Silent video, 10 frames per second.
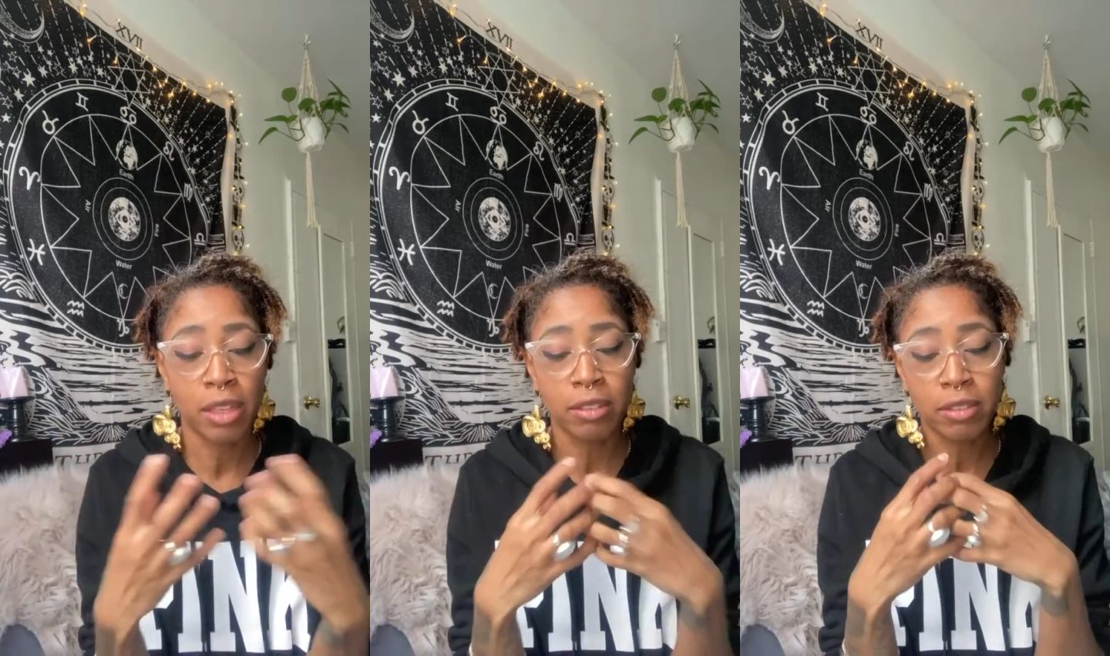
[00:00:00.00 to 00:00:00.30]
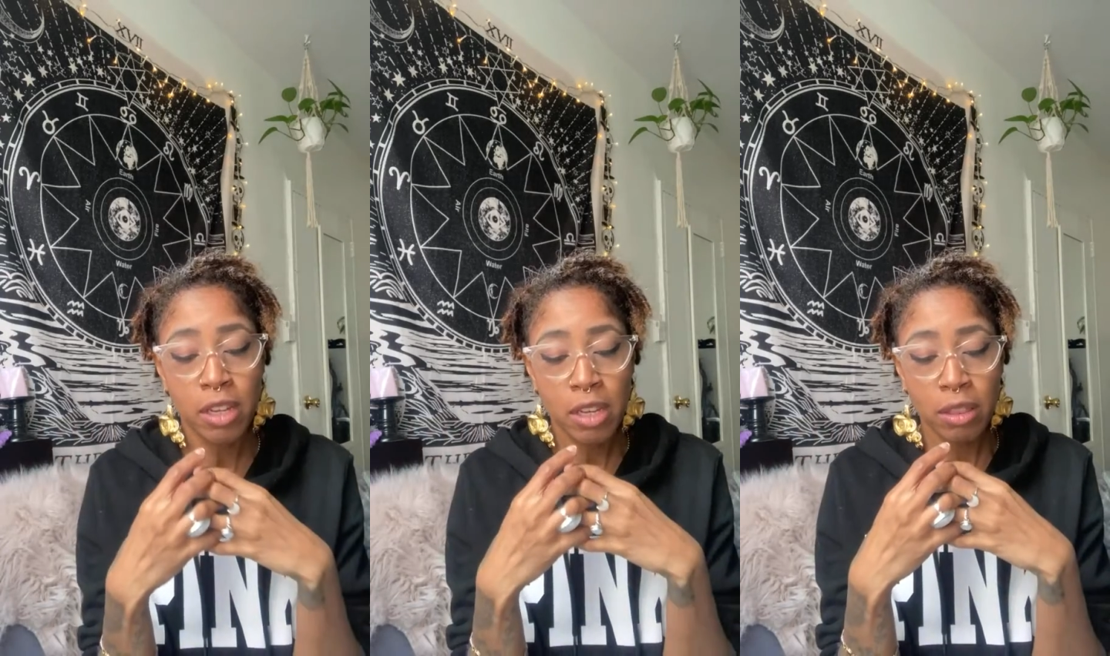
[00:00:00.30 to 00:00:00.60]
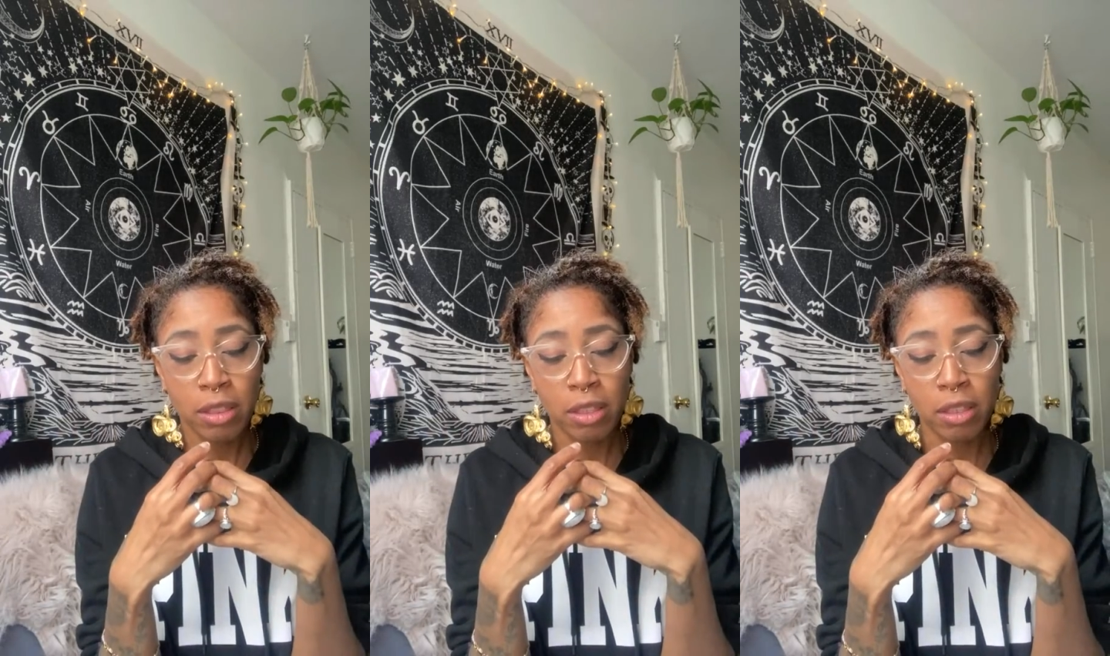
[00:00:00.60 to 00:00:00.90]

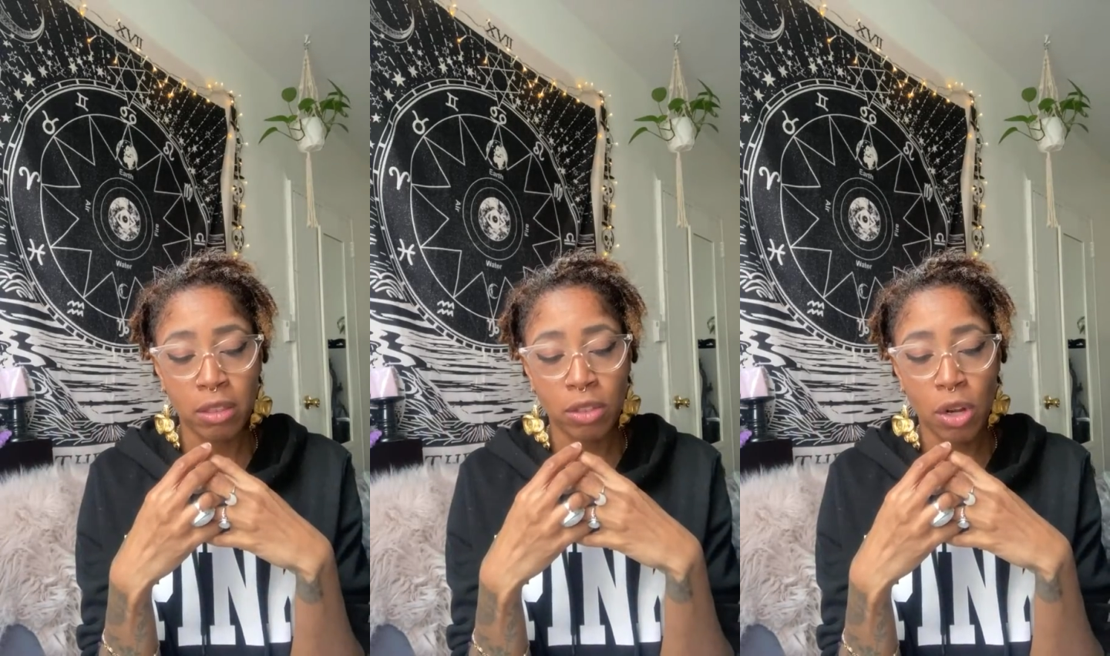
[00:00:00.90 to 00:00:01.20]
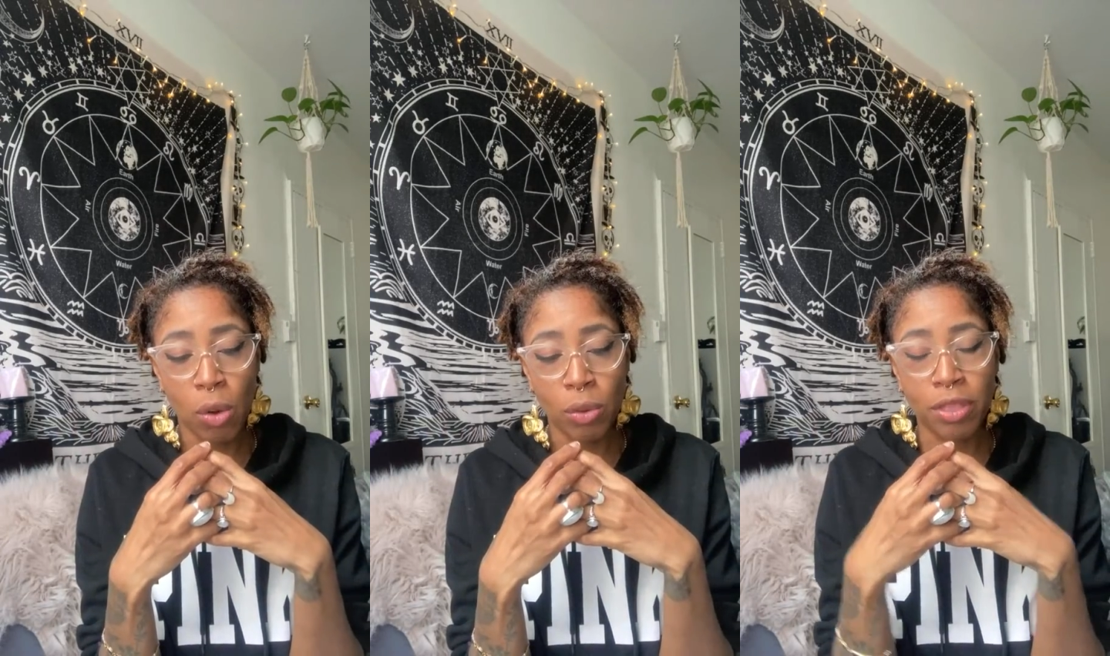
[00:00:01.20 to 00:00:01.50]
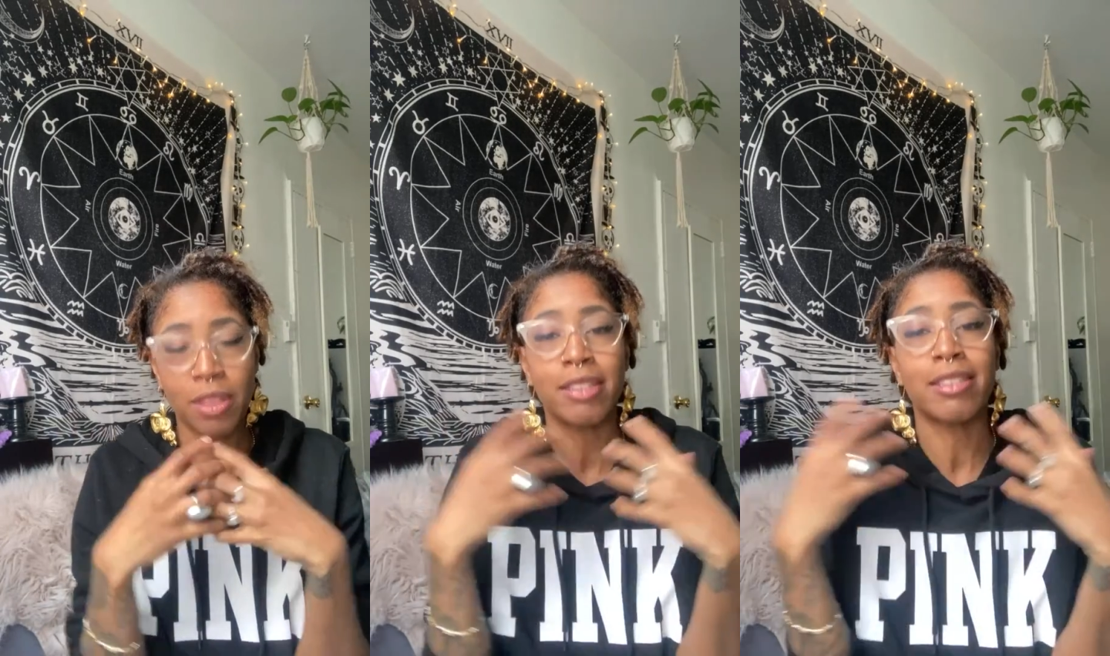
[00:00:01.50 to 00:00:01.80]
the
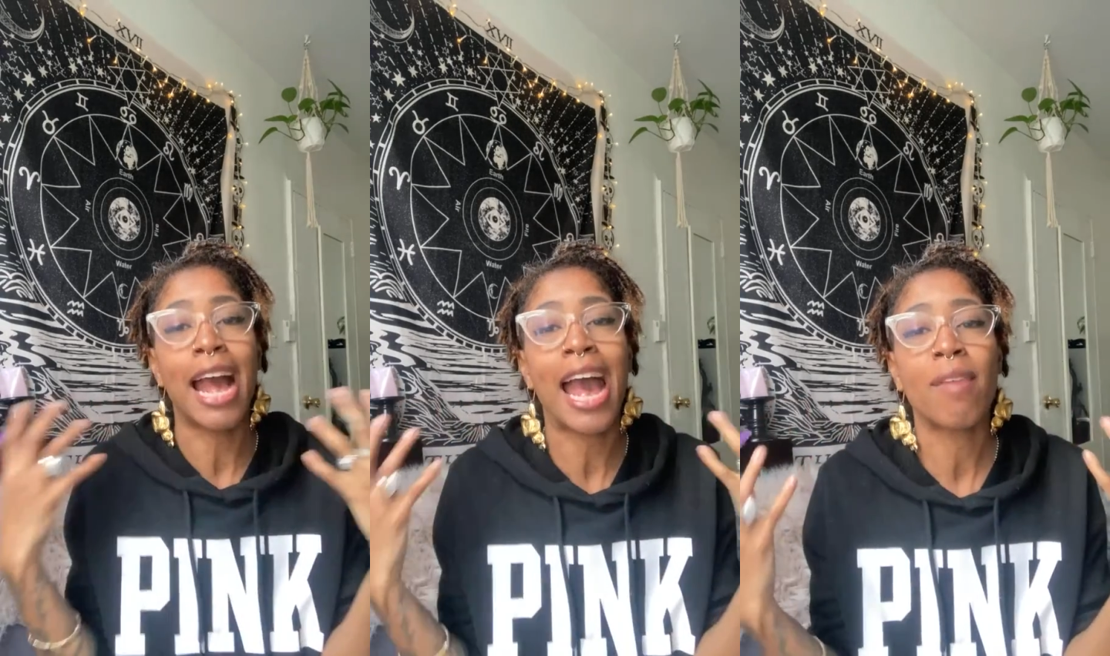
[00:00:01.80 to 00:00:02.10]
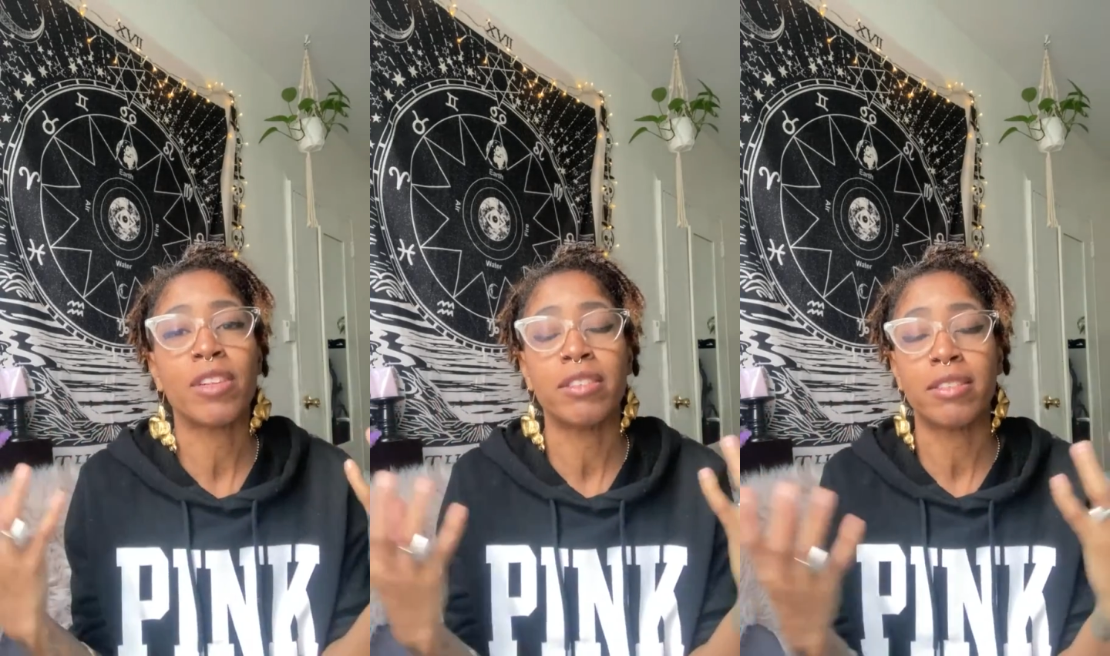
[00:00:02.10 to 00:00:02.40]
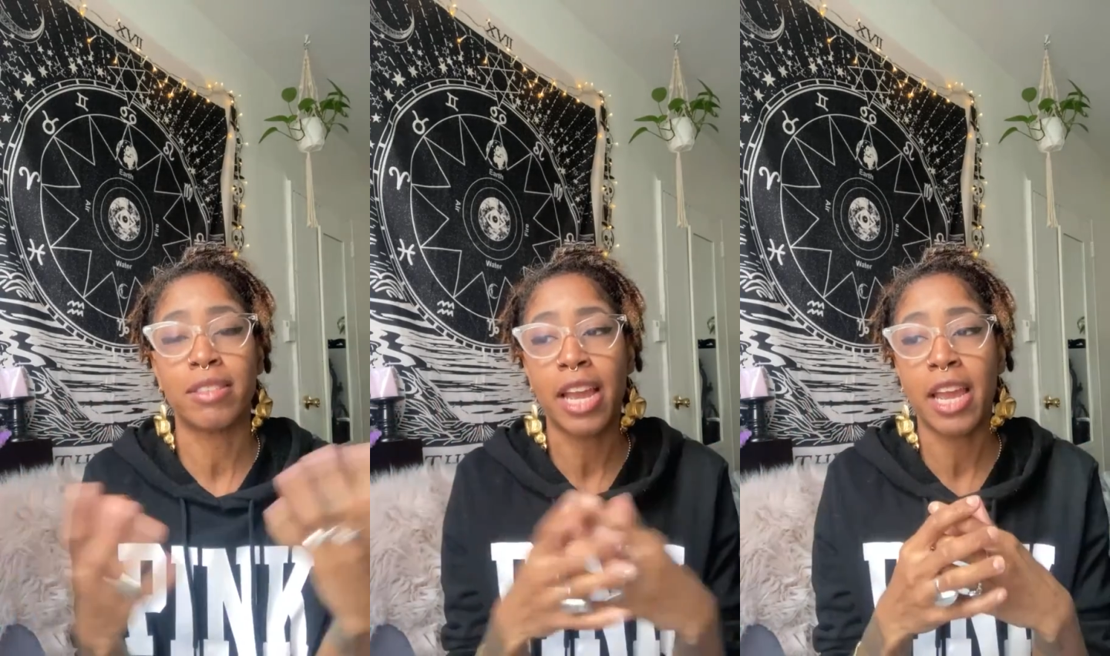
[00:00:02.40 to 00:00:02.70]
things I have to
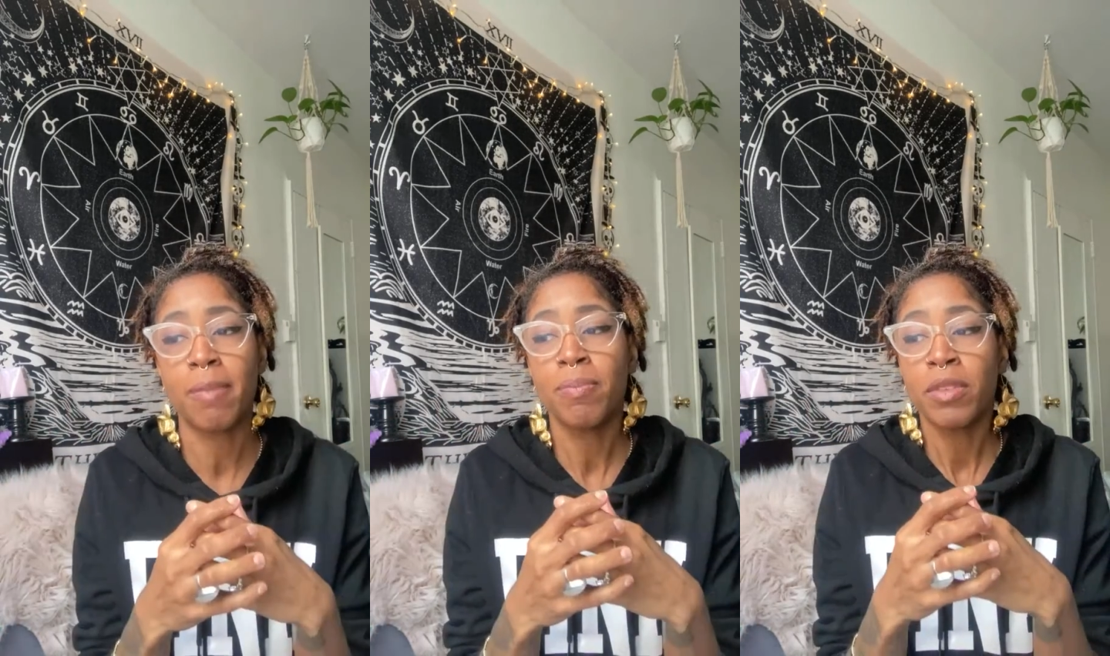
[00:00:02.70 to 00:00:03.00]
say